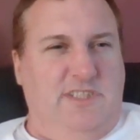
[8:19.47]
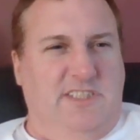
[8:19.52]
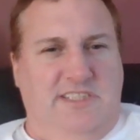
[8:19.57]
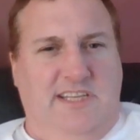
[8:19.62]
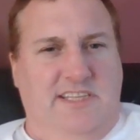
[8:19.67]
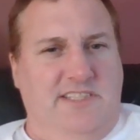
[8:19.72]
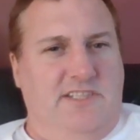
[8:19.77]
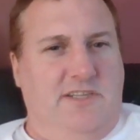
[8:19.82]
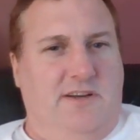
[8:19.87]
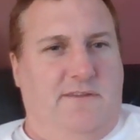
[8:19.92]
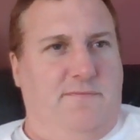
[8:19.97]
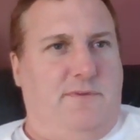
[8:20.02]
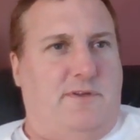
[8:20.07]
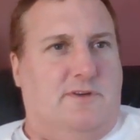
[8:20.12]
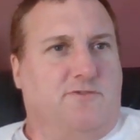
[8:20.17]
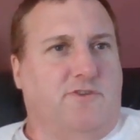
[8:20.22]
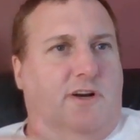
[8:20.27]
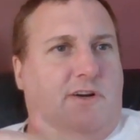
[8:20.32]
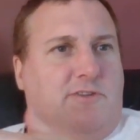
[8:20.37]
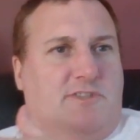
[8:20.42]
she said she got from the
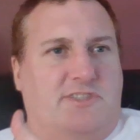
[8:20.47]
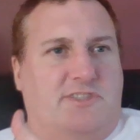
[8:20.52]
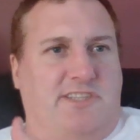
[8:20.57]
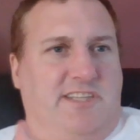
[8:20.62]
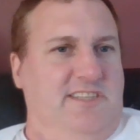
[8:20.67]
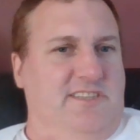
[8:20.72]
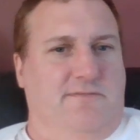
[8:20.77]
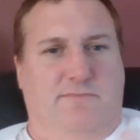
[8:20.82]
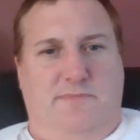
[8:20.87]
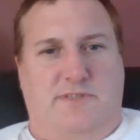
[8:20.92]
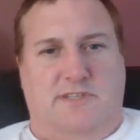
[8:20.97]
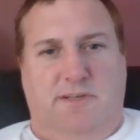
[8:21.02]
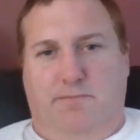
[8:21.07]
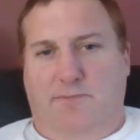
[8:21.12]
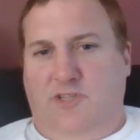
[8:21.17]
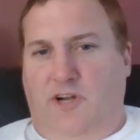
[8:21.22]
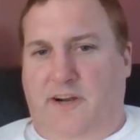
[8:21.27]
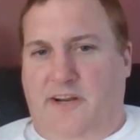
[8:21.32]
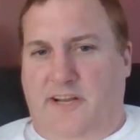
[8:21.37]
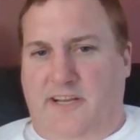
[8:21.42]
grocers, then from some
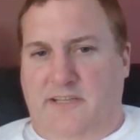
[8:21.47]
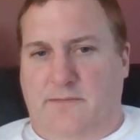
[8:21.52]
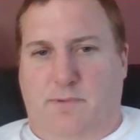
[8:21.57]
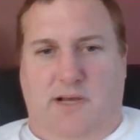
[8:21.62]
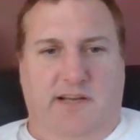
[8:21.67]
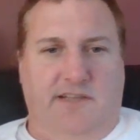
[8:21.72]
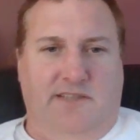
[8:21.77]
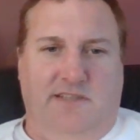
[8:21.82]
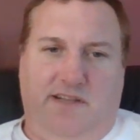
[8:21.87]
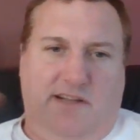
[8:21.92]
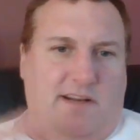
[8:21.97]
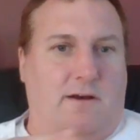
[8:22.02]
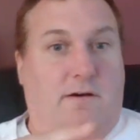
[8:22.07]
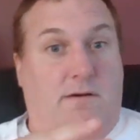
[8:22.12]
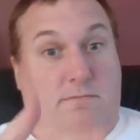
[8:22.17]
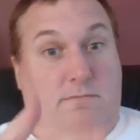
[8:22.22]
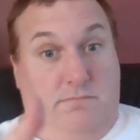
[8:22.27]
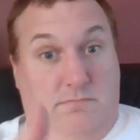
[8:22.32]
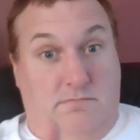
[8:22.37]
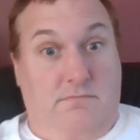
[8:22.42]
Chinese place, and then,
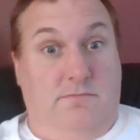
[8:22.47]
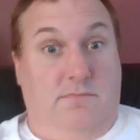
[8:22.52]
oh,